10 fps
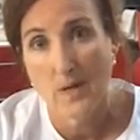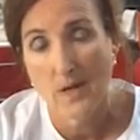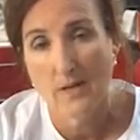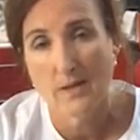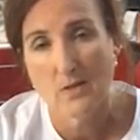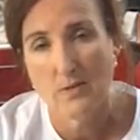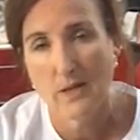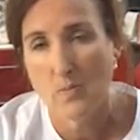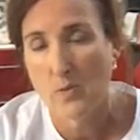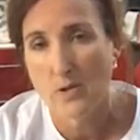I think that's really
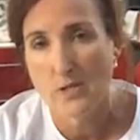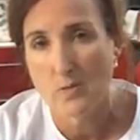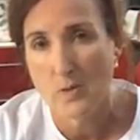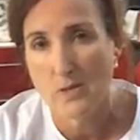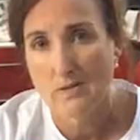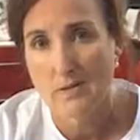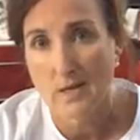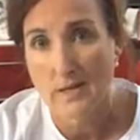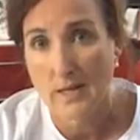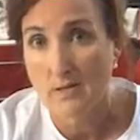important when you
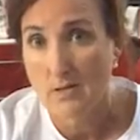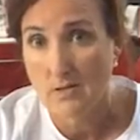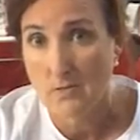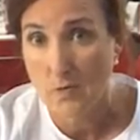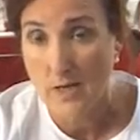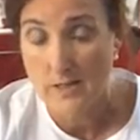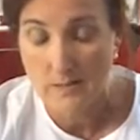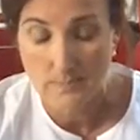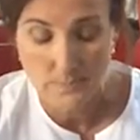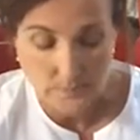start out writing.